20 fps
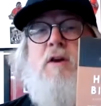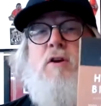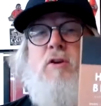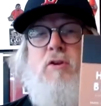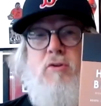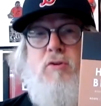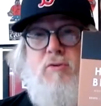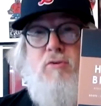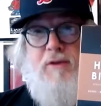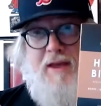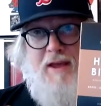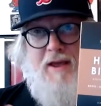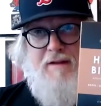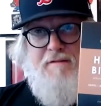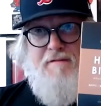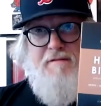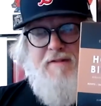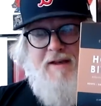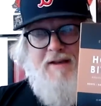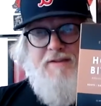you get a
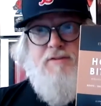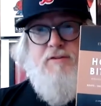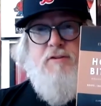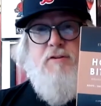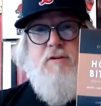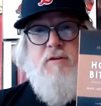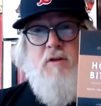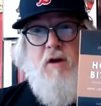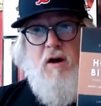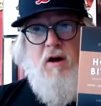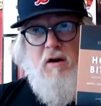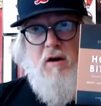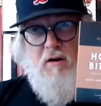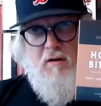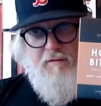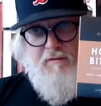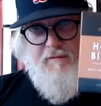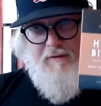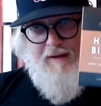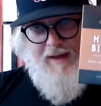vessel
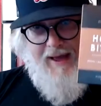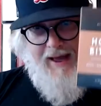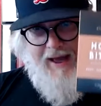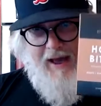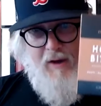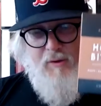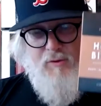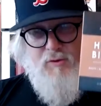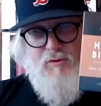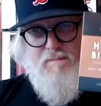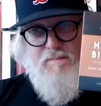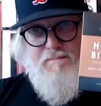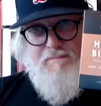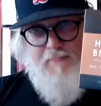of house